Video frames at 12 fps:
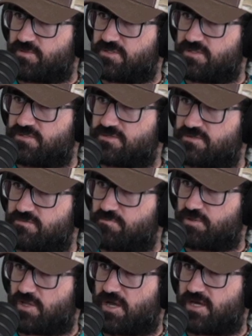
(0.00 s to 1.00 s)
of these
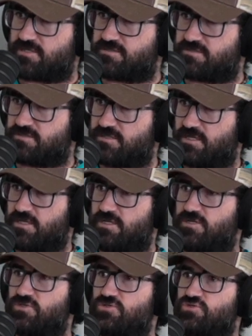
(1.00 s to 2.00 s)
blocks
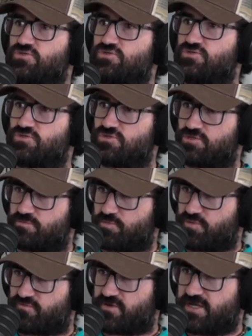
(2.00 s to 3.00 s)
should
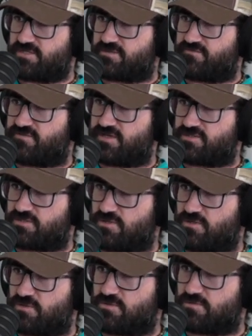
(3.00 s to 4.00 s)
provide some
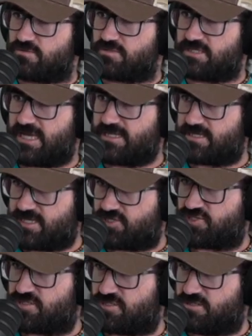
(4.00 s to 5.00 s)

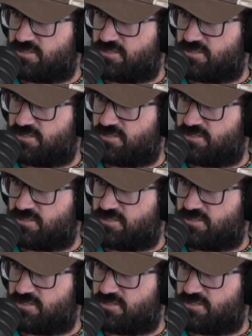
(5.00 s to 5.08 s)
vasodilation.